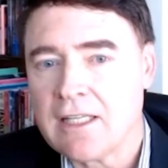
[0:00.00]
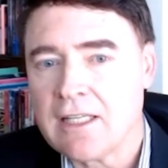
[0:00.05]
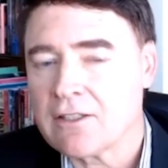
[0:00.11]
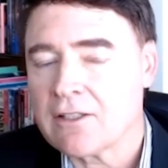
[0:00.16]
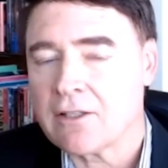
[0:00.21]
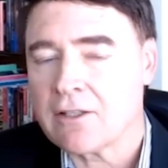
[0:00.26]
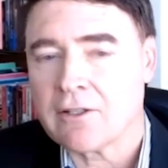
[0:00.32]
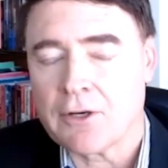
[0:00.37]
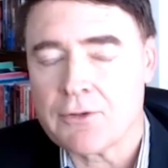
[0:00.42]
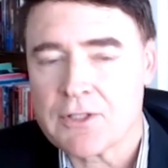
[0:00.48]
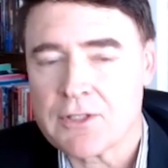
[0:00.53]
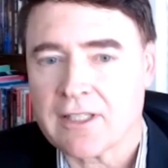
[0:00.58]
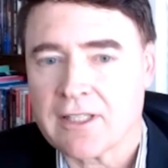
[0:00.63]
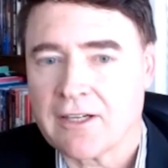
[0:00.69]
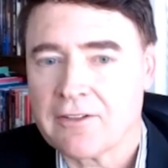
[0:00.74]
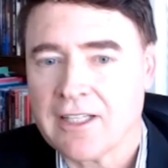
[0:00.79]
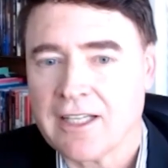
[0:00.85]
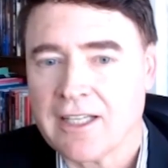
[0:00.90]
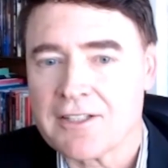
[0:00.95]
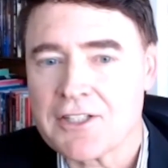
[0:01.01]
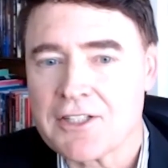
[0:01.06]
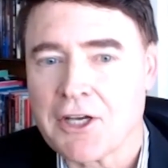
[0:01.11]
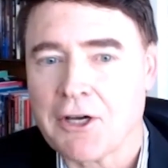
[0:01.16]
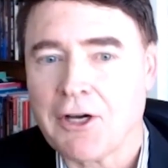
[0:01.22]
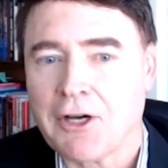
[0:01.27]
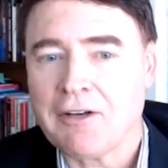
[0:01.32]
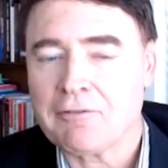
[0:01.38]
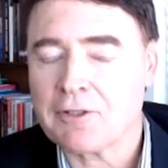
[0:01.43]
and those kind of things.
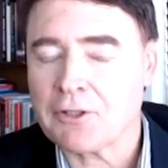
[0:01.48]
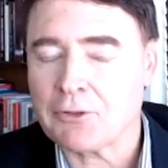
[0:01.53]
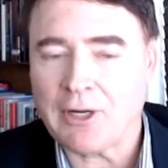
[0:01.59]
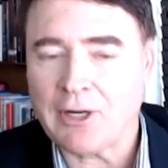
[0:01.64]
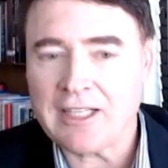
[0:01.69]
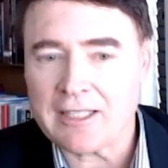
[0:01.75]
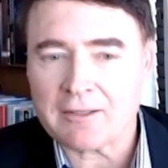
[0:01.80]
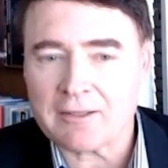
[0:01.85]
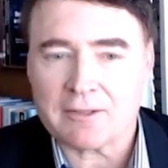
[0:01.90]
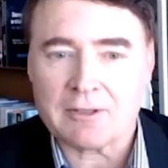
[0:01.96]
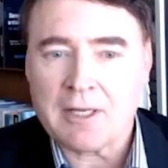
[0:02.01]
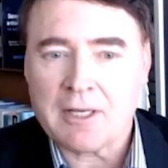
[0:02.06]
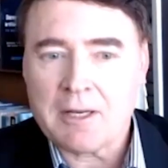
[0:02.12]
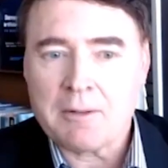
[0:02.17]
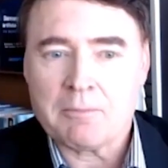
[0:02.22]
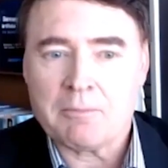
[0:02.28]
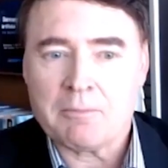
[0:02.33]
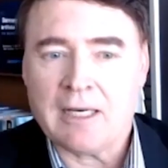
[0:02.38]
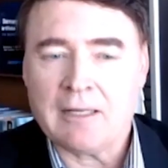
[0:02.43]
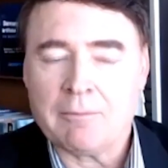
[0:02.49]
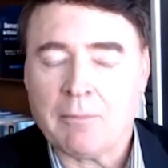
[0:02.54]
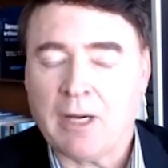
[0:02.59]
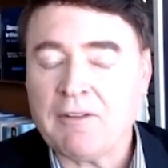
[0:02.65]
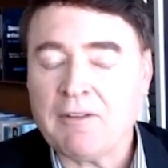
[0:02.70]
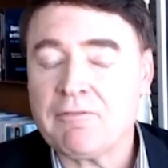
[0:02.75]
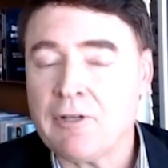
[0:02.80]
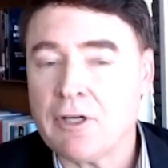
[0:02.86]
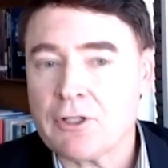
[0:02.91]
So I've created, and my
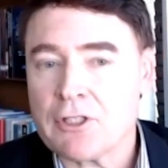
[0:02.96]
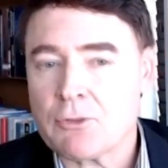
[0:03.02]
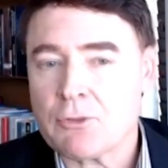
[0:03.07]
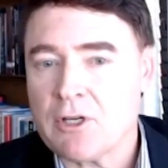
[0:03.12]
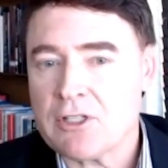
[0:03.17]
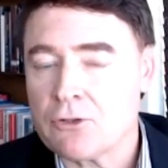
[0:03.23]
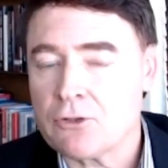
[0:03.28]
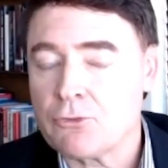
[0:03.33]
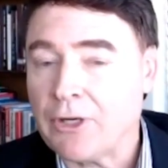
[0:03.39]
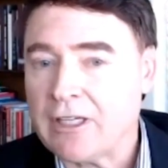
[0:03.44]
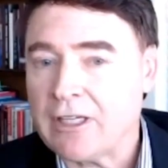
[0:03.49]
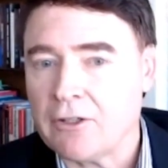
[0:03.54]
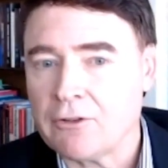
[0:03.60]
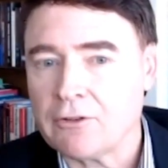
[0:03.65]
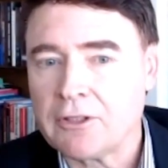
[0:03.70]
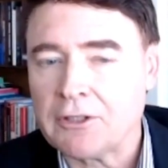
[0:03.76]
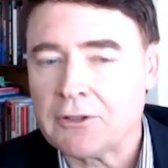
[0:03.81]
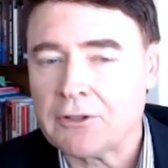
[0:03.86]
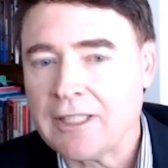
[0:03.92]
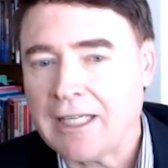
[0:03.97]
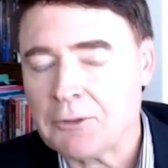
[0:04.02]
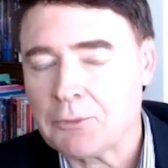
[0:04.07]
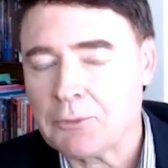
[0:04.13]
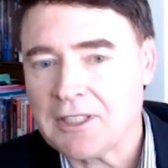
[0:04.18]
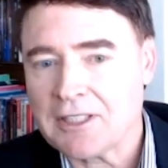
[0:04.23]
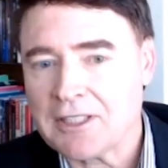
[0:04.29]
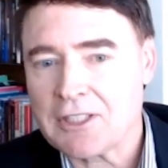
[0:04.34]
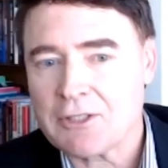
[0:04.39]
focus was on recurrent neural
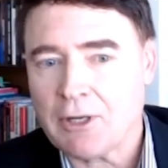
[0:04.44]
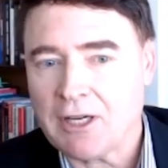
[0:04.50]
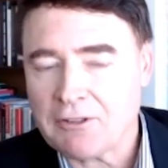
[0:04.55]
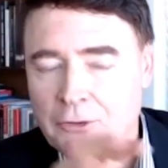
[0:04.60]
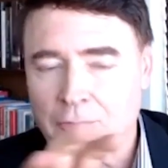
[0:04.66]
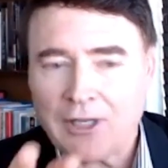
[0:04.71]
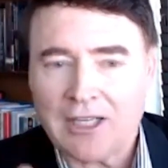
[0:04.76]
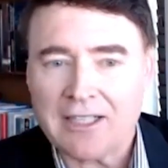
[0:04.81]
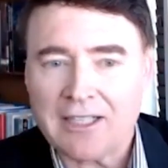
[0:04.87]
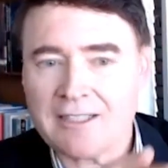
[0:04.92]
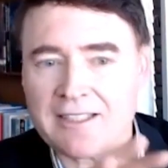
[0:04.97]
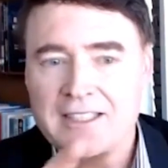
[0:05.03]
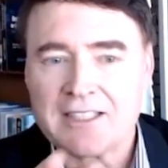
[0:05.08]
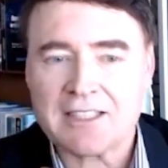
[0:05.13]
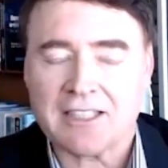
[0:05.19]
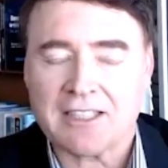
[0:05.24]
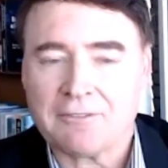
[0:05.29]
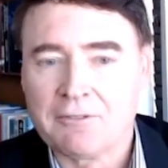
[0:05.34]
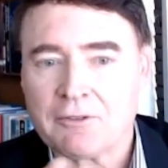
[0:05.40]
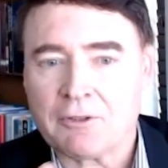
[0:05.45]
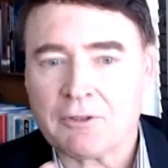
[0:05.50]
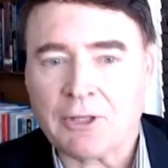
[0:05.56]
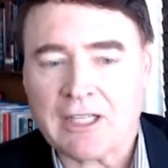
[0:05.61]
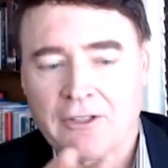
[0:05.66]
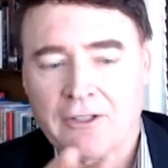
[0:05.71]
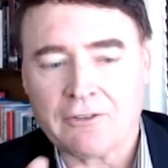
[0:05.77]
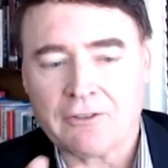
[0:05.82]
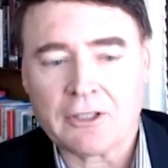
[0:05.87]
networks. So I created these kind of
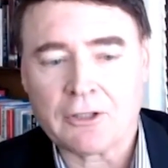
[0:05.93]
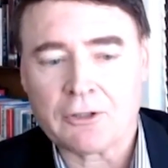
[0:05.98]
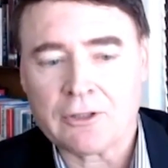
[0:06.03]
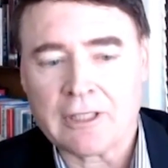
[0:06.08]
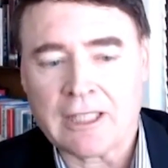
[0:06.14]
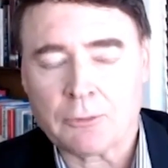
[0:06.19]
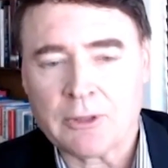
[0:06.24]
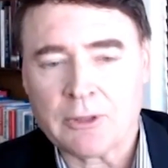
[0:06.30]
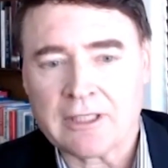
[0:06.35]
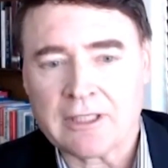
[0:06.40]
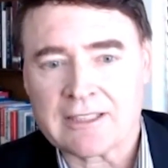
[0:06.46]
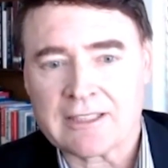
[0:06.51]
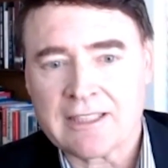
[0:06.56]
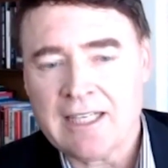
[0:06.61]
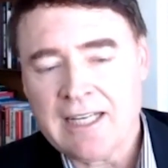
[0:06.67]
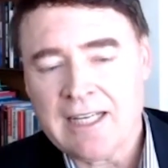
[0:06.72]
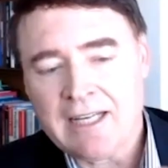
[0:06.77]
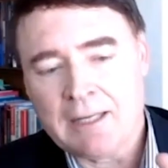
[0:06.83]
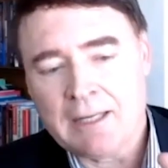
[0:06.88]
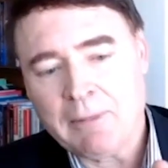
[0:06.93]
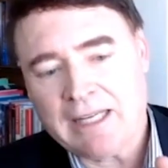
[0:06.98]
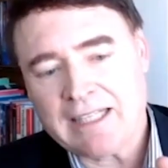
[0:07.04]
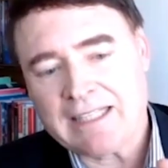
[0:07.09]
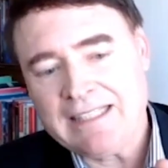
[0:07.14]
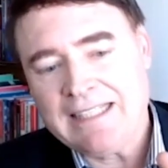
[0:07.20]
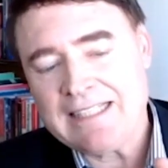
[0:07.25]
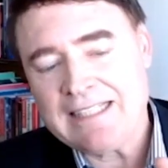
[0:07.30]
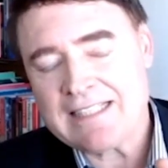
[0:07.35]
recurrent neural networks, make
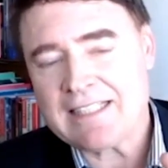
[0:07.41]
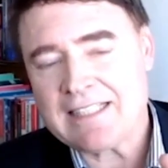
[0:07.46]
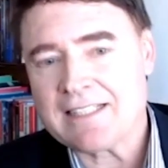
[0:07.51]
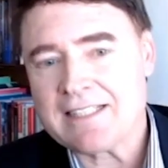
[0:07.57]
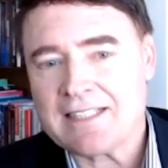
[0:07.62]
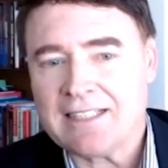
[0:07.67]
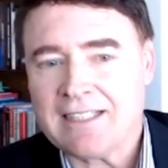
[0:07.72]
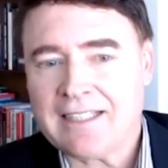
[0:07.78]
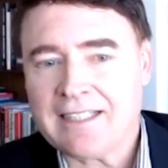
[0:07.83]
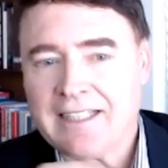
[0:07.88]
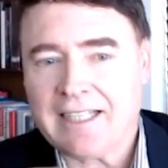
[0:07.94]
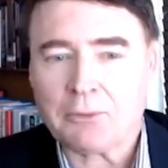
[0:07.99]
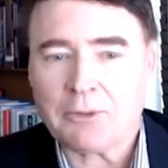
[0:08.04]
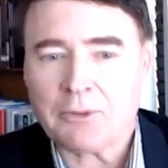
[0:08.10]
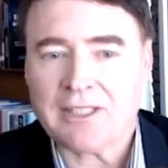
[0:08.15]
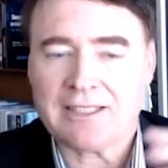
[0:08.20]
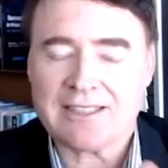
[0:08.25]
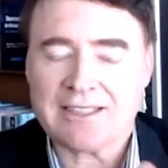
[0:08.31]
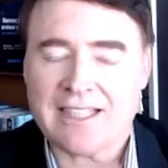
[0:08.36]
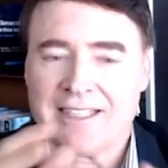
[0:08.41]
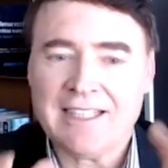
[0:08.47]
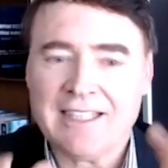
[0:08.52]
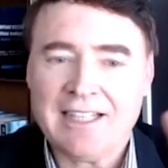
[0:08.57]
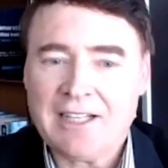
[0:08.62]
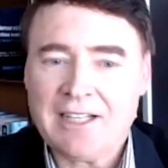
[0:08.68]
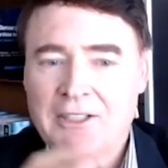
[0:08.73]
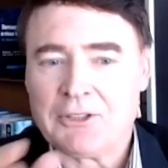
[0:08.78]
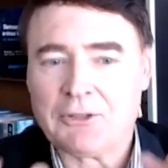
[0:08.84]
lesions in the networks, and
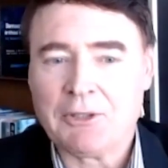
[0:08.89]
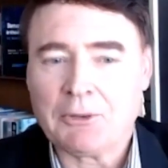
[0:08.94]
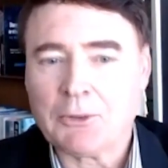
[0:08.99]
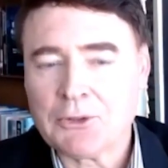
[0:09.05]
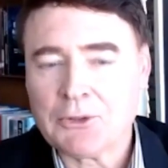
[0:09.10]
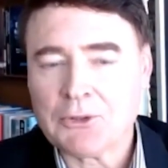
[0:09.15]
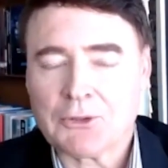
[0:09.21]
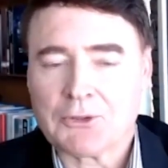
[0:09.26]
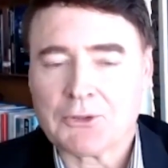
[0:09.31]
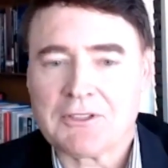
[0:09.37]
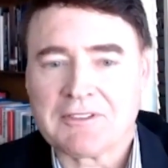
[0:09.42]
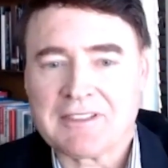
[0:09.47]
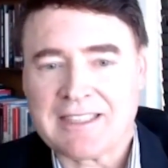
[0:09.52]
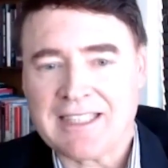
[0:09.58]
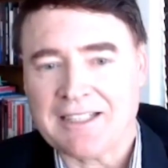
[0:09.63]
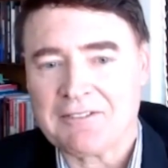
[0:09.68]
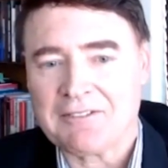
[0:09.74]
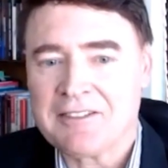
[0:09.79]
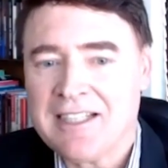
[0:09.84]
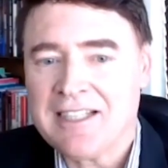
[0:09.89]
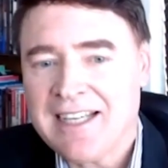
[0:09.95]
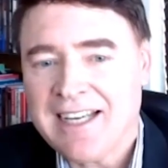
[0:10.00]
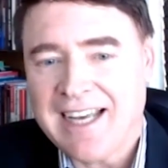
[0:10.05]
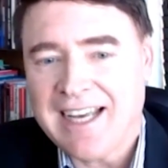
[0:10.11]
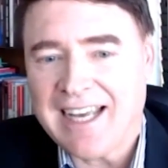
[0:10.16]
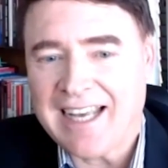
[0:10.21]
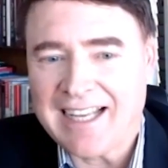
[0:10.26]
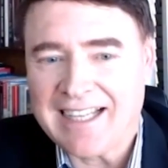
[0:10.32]
doing all sorts of stuff,
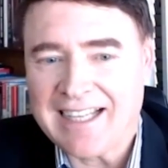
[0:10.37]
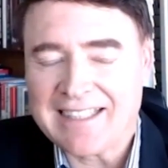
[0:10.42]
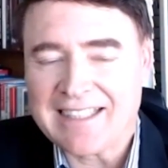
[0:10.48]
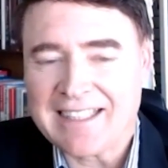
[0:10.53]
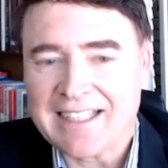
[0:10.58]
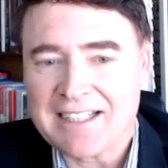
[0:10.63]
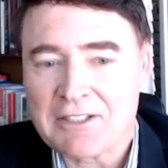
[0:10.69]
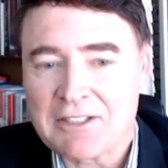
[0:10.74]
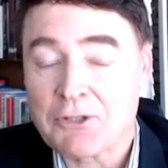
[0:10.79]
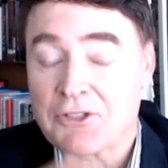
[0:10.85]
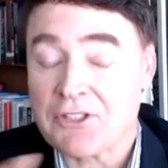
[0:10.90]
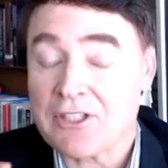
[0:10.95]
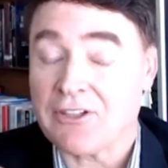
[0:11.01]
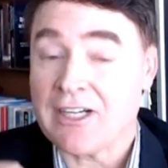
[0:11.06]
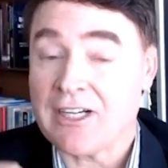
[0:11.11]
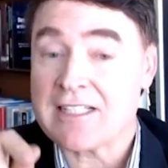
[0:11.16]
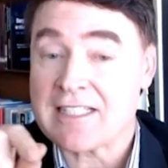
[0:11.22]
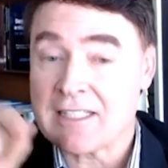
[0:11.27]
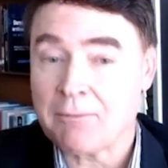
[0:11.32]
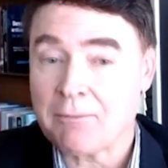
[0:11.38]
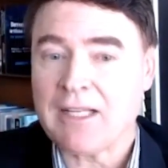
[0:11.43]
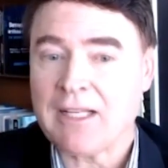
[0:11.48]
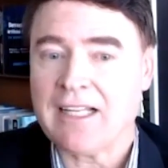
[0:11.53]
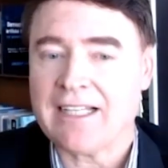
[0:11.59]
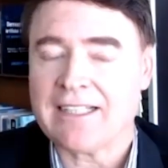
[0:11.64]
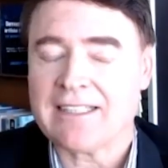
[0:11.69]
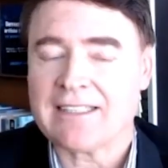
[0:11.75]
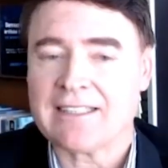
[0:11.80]
and to try and
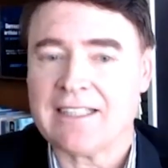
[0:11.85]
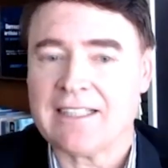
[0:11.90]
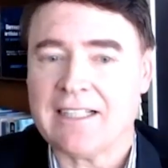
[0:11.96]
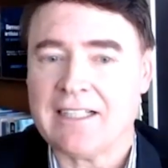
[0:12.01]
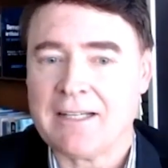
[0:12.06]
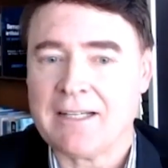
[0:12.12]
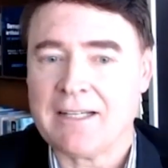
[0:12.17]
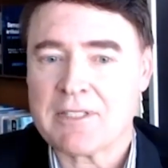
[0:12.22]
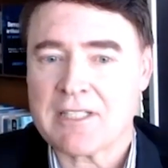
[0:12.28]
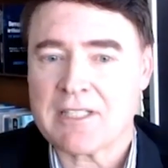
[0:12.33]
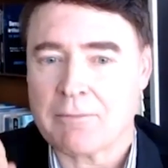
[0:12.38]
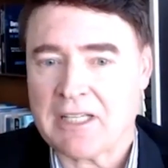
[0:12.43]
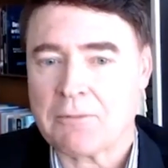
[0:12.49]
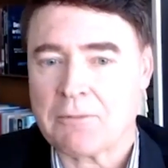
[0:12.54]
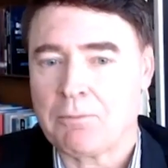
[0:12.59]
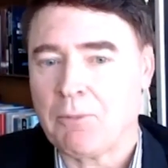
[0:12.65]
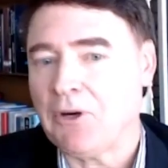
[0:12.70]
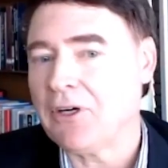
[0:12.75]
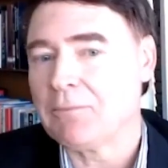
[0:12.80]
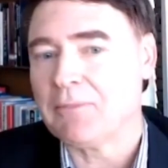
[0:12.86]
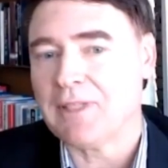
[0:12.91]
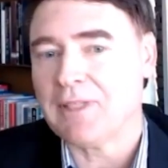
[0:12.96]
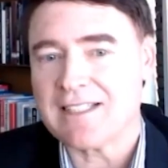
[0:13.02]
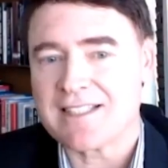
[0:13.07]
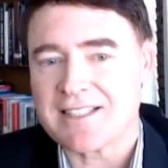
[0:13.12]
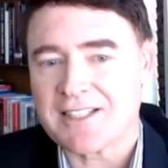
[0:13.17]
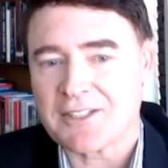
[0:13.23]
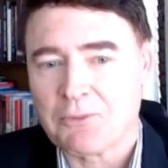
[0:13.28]
simulate some
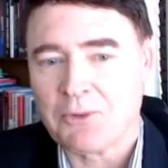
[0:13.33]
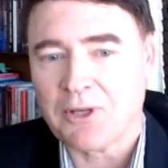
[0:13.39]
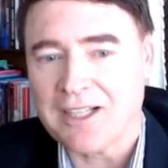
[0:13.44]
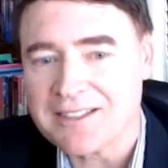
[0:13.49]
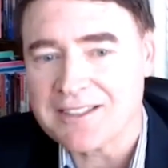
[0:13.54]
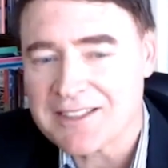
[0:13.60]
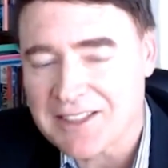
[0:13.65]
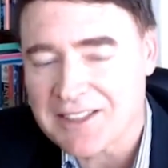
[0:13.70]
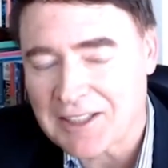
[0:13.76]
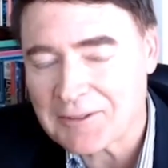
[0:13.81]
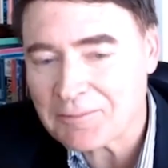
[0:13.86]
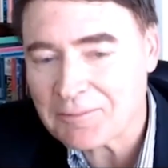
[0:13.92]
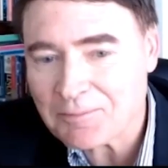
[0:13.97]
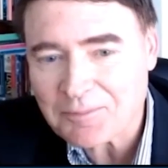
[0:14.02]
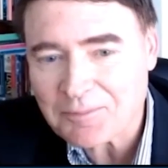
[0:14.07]
experiments as well. So